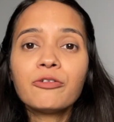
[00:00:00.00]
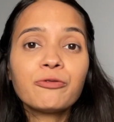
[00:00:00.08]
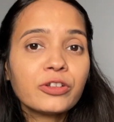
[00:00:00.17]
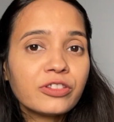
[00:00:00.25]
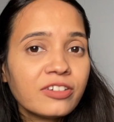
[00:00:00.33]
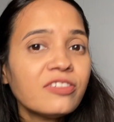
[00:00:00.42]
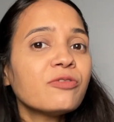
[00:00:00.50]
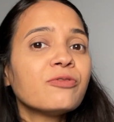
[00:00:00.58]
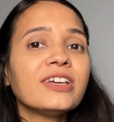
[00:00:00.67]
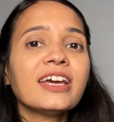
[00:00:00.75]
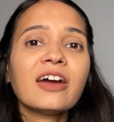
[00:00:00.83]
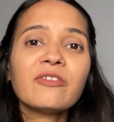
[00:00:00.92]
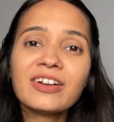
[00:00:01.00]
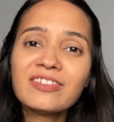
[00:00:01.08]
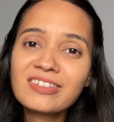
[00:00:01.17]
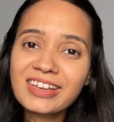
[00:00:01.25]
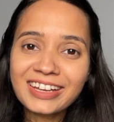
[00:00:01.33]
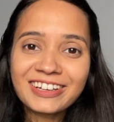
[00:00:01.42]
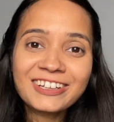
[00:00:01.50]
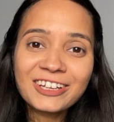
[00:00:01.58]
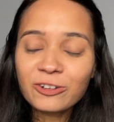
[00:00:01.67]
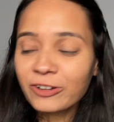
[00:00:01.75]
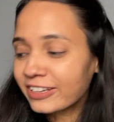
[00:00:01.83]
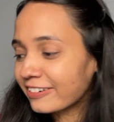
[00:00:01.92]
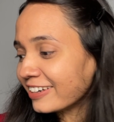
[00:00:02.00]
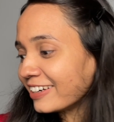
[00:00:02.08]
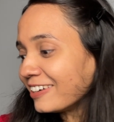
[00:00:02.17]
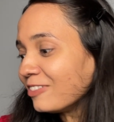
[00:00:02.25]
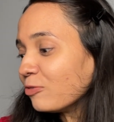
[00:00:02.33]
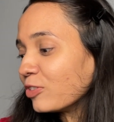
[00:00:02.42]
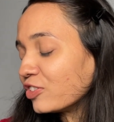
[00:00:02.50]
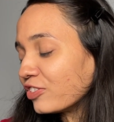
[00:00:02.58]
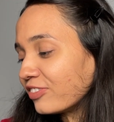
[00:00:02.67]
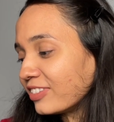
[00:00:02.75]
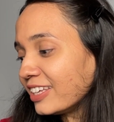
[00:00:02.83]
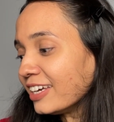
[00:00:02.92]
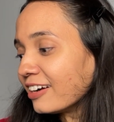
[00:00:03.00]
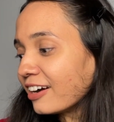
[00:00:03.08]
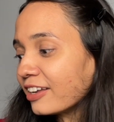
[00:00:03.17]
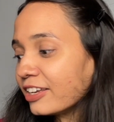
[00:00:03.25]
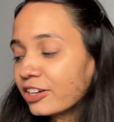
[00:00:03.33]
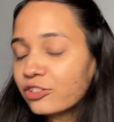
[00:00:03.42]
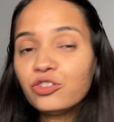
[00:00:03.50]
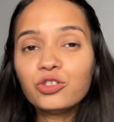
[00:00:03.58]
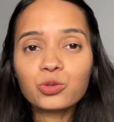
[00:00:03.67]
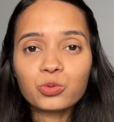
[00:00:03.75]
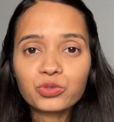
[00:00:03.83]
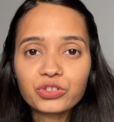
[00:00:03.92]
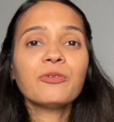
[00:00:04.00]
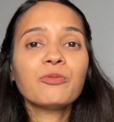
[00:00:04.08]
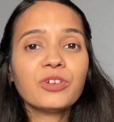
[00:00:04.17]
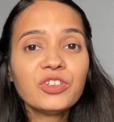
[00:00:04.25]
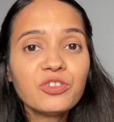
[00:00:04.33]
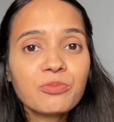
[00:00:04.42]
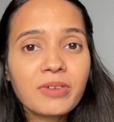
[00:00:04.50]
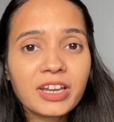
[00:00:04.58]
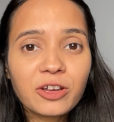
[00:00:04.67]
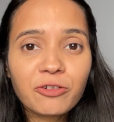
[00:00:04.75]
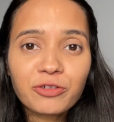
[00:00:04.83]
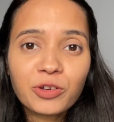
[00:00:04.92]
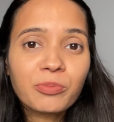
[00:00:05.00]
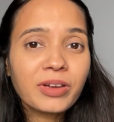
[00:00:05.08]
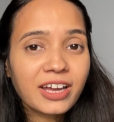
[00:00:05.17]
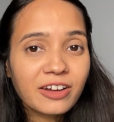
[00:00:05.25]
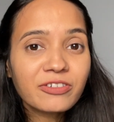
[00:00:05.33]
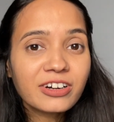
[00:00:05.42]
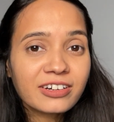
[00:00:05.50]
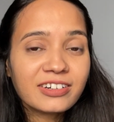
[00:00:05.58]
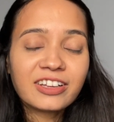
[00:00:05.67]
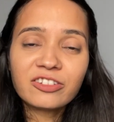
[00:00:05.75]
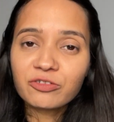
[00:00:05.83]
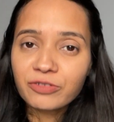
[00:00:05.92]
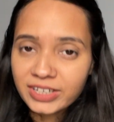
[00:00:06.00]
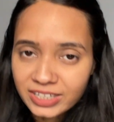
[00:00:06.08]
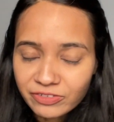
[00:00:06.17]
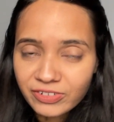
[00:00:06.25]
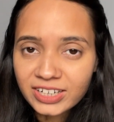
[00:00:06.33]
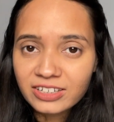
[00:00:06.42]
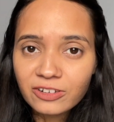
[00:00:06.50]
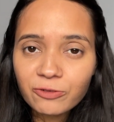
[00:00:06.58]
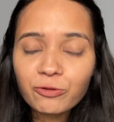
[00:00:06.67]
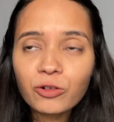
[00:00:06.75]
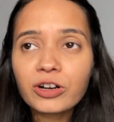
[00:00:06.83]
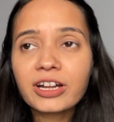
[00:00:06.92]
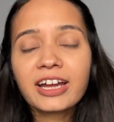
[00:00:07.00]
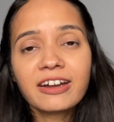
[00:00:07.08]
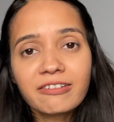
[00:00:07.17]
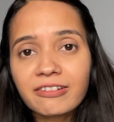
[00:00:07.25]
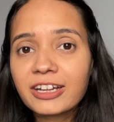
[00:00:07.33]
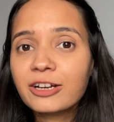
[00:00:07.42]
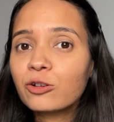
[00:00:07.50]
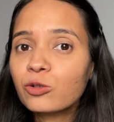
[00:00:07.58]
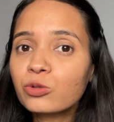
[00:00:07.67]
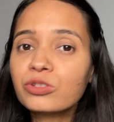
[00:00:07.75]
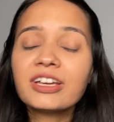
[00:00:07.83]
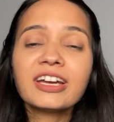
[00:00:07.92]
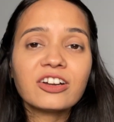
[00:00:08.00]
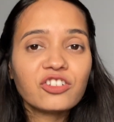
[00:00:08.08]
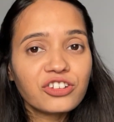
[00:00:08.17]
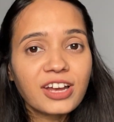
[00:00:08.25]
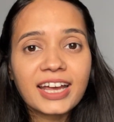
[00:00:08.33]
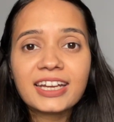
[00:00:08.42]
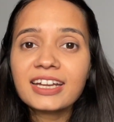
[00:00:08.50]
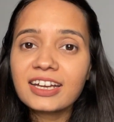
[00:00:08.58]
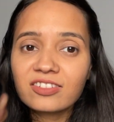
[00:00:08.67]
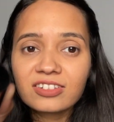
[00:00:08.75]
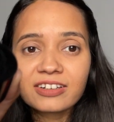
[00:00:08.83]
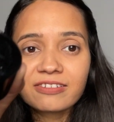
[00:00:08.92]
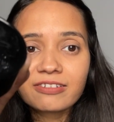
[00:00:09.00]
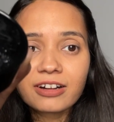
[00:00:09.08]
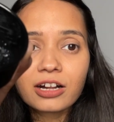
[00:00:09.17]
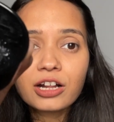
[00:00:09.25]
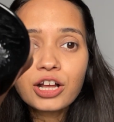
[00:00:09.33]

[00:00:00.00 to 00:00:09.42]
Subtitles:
For this, we have our second hero ingredient, which is the onion juice, which many of you may have heard is very effective for hair regrowth, hair shine, etc.